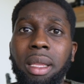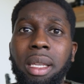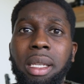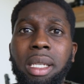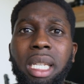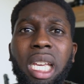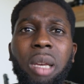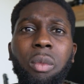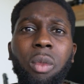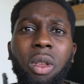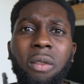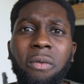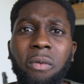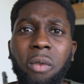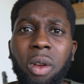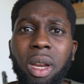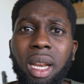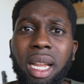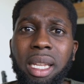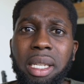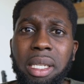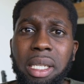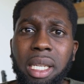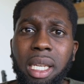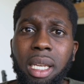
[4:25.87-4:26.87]
The same with
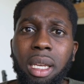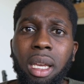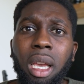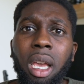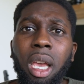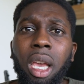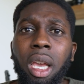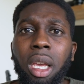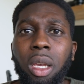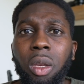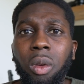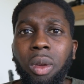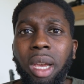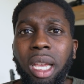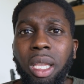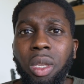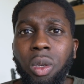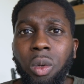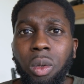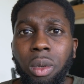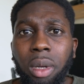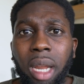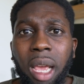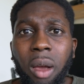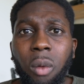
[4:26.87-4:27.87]
freelancing, you get
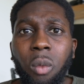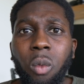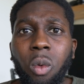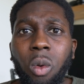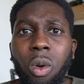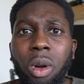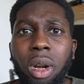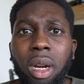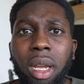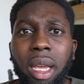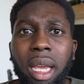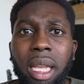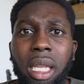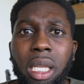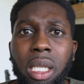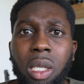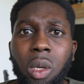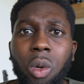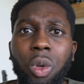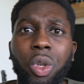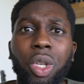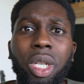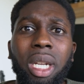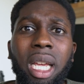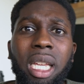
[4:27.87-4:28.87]
to network and
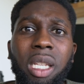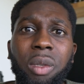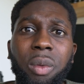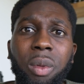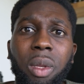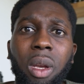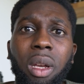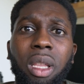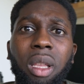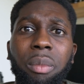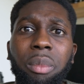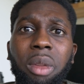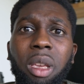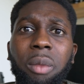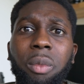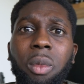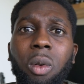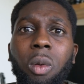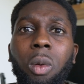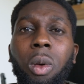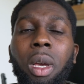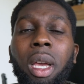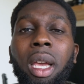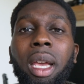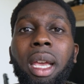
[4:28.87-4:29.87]
socialize with other
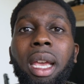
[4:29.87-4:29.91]
people,